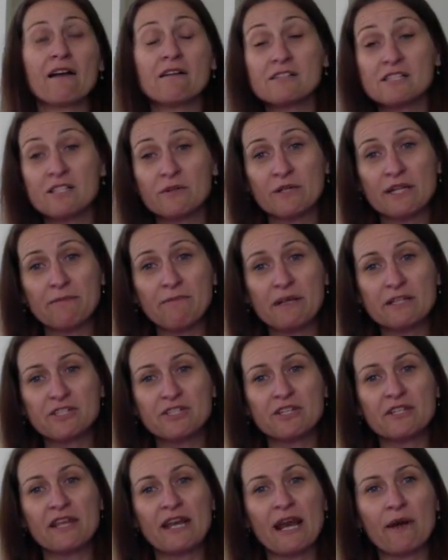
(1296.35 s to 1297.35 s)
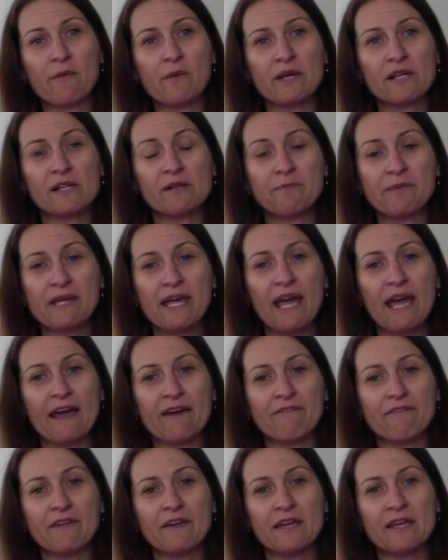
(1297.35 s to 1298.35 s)
also want to mention that I will be
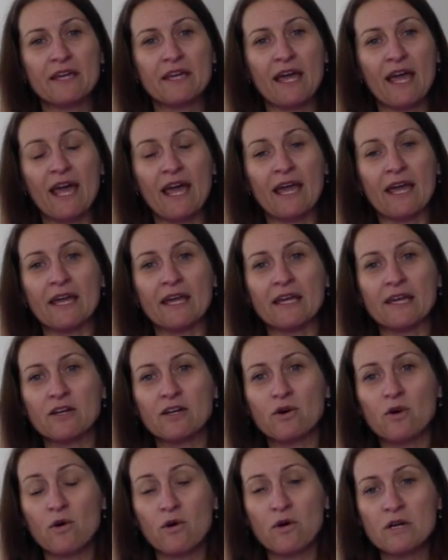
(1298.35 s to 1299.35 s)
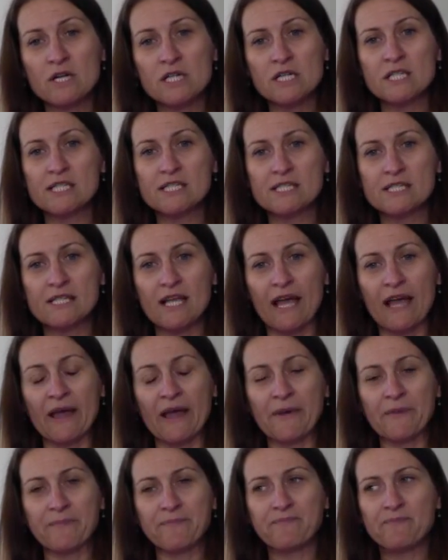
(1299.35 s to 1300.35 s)
having a course, I